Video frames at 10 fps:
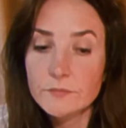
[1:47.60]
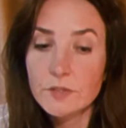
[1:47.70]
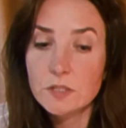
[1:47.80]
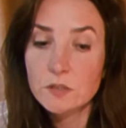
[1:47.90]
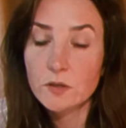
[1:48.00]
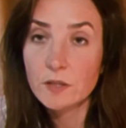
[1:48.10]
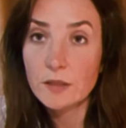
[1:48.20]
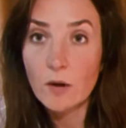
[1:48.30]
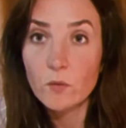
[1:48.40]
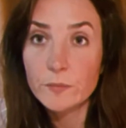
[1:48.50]
and so I think
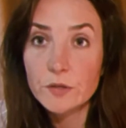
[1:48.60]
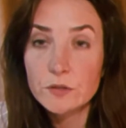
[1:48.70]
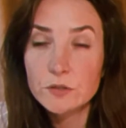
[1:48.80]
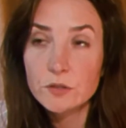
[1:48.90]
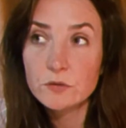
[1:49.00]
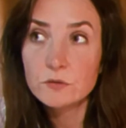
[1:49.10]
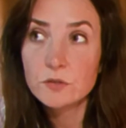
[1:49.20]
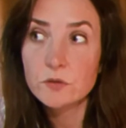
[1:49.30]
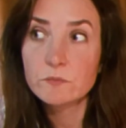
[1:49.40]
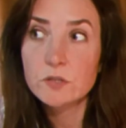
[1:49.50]
that will be good too.
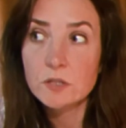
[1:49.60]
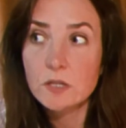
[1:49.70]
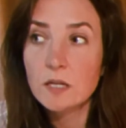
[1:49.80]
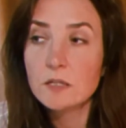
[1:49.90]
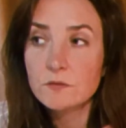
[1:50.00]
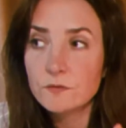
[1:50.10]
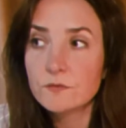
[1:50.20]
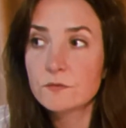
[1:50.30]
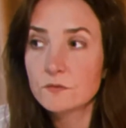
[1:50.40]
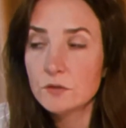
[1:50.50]
So I'm just going to kind of,
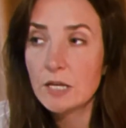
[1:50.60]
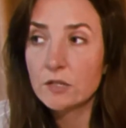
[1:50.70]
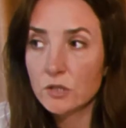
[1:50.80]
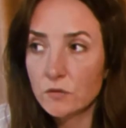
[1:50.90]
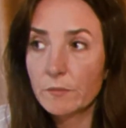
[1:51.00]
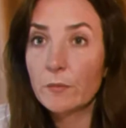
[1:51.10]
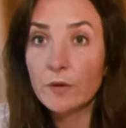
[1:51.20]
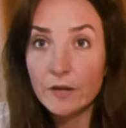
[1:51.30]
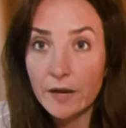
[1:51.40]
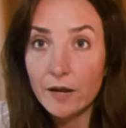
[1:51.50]
yeah, just remember
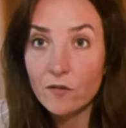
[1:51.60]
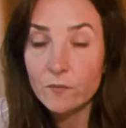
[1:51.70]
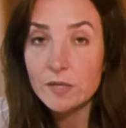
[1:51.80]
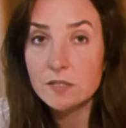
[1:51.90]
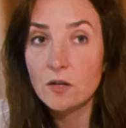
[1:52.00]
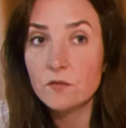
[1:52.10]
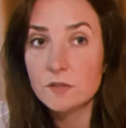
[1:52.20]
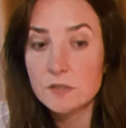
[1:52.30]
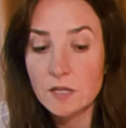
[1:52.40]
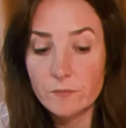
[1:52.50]
to take care of myself
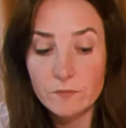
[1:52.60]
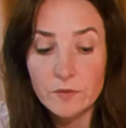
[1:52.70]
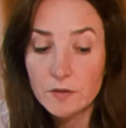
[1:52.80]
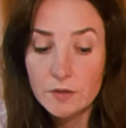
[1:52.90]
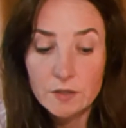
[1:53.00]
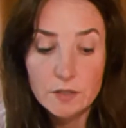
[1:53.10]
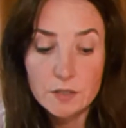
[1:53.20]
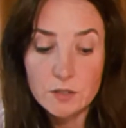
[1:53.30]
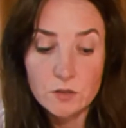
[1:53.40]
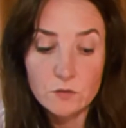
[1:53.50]
because I'm,
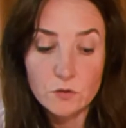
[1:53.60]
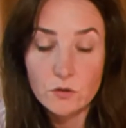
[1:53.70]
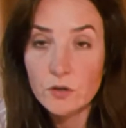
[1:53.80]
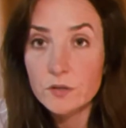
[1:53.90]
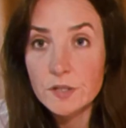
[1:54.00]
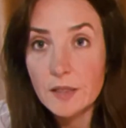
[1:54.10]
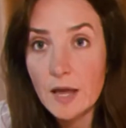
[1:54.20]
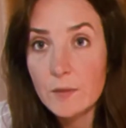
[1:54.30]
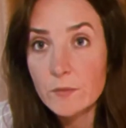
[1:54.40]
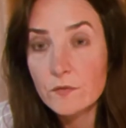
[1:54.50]
you know, no good to
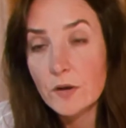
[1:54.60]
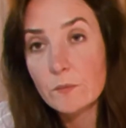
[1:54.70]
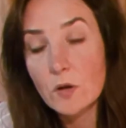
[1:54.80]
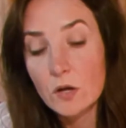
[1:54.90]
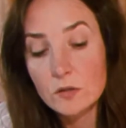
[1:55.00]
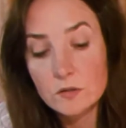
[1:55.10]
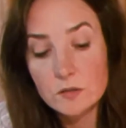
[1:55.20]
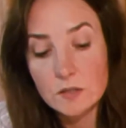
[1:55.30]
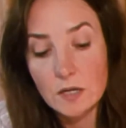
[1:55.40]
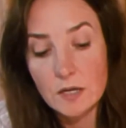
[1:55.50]
them if I'm not
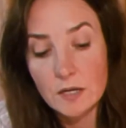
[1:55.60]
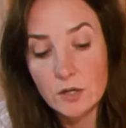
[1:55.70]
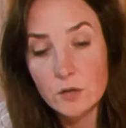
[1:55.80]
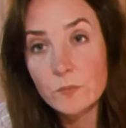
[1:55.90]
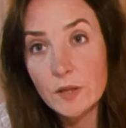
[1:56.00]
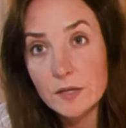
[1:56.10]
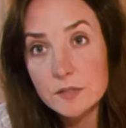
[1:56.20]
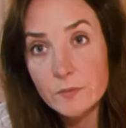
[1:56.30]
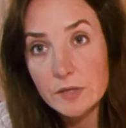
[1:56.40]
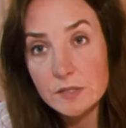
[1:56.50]
in a good
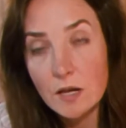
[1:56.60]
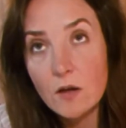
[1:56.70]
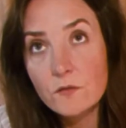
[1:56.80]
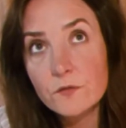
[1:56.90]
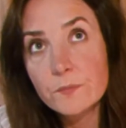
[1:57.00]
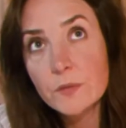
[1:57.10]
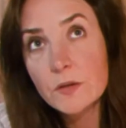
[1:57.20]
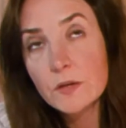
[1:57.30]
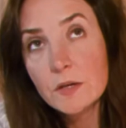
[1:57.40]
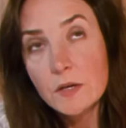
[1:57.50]
place myself.
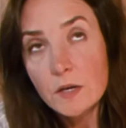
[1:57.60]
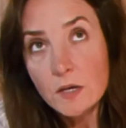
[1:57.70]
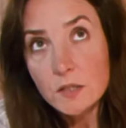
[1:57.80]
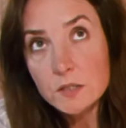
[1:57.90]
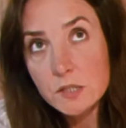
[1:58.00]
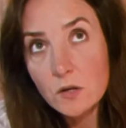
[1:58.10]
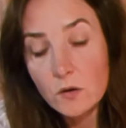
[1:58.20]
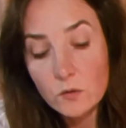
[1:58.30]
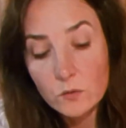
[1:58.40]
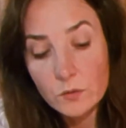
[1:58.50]

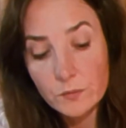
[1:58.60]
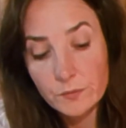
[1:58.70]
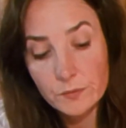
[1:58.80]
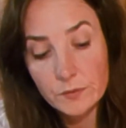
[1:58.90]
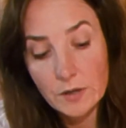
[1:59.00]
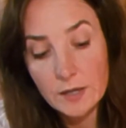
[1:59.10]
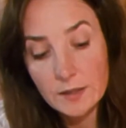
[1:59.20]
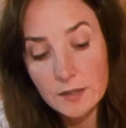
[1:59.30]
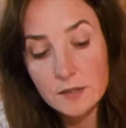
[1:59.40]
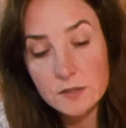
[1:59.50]
So I
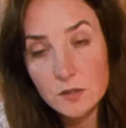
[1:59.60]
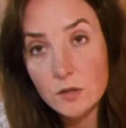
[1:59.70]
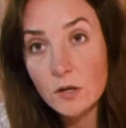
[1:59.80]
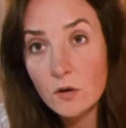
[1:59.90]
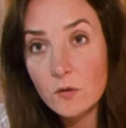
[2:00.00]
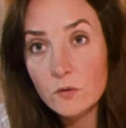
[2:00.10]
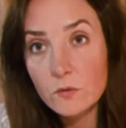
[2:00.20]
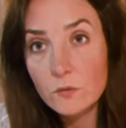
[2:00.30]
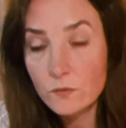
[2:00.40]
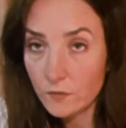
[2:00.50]
think it's going to
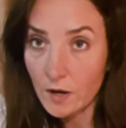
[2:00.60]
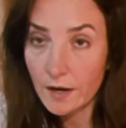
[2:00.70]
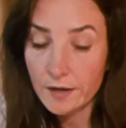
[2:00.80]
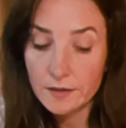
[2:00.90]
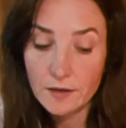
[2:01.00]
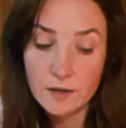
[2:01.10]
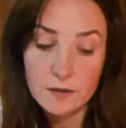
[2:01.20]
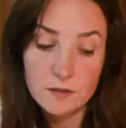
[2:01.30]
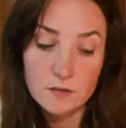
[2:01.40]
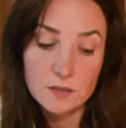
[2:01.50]
go fine.
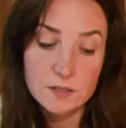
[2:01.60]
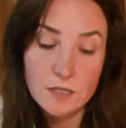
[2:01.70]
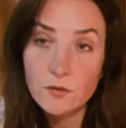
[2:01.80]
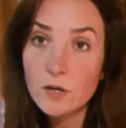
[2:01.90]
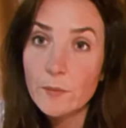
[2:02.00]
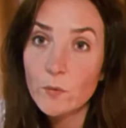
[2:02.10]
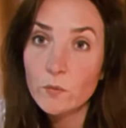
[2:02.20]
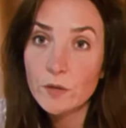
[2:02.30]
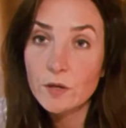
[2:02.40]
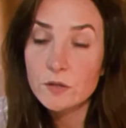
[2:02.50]
And it's another couple
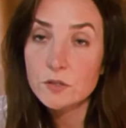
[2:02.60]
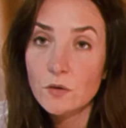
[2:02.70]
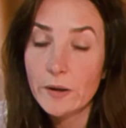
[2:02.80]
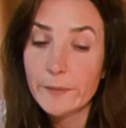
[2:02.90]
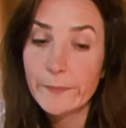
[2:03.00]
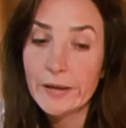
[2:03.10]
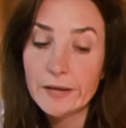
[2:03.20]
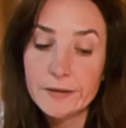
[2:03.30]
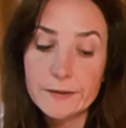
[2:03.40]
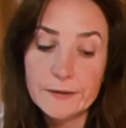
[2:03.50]
weeks, I can make
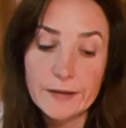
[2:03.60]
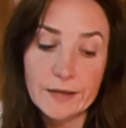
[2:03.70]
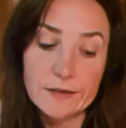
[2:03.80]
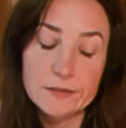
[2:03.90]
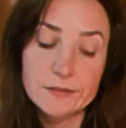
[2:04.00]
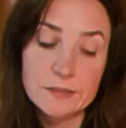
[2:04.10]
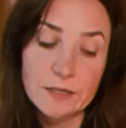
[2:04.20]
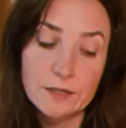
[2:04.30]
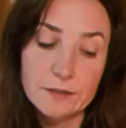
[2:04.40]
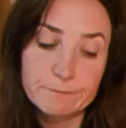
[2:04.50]
it. And
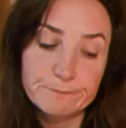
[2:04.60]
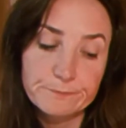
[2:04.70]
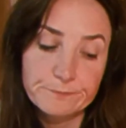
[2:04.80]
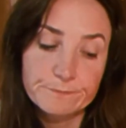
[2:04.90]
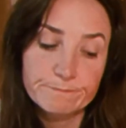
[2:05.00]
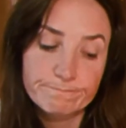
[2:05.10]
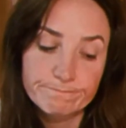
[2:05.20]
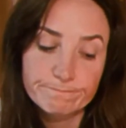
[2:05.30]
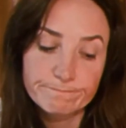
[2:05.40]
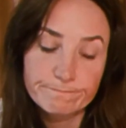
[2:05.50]
uh,
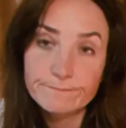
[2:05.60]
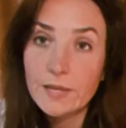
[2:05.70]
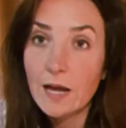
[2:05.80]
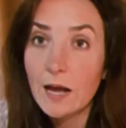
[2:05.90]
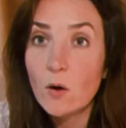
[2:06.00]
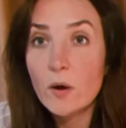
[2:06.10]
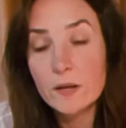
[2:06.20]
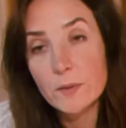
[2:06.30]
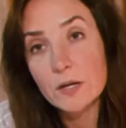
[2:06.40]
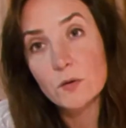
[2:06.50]
yeah, oh, and
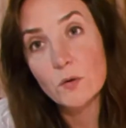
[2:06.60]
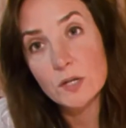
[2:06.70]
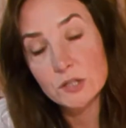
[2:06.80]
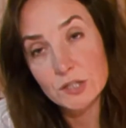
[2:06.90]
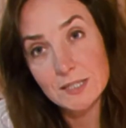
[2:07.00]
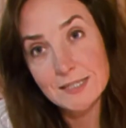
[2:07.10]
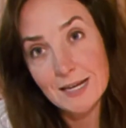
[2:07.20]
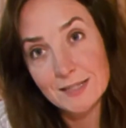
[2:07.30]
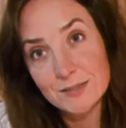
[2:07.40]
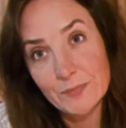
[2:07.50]
my crush did
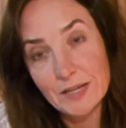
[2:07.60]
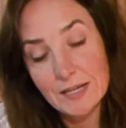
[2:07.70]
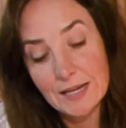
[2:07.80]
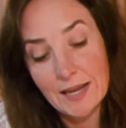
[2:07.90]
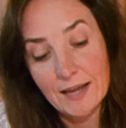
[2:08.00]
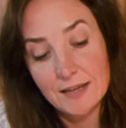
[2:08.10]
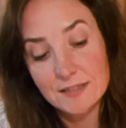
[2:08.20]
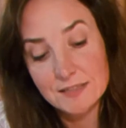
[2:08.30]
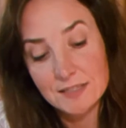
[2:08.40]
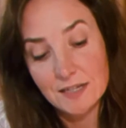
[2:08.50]
text me.
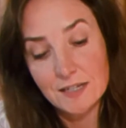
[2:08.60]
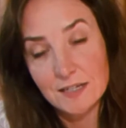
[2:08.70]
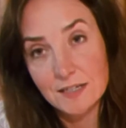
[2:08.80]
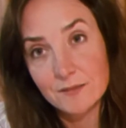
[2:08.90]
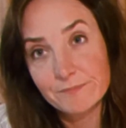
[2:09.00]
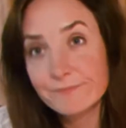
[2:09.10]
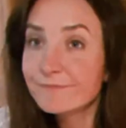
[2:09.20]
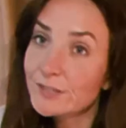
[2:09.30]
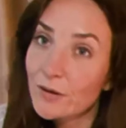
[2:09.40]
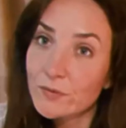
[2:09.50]
And uh,
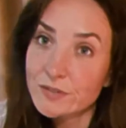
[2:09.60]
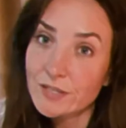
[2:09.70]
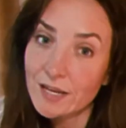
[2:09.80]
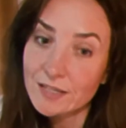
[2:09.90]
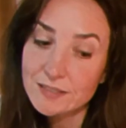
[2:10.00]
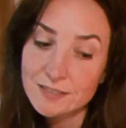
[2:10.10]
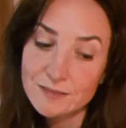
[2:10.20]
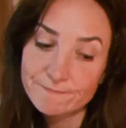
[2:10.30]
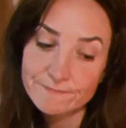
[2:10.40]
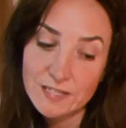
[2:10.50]
so that was nice.
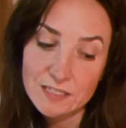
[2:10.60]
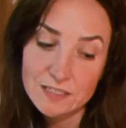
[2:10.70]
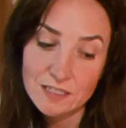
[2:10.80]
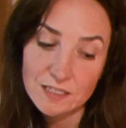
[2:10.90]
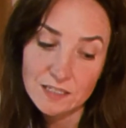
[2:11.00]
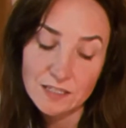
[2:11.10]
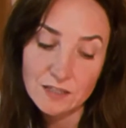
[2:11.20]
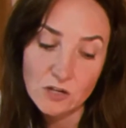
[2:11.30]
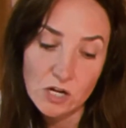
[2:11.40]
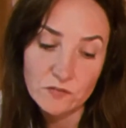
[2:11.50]
Nice that he
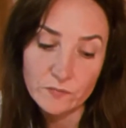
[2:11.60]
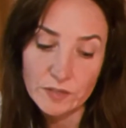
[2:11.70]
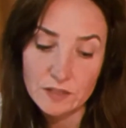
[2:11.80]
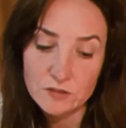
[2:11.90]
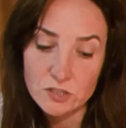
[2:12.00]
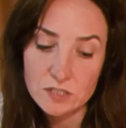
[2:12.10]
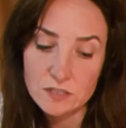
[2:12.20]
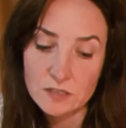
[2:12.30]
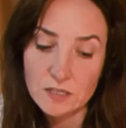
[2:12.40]
thought of me and just,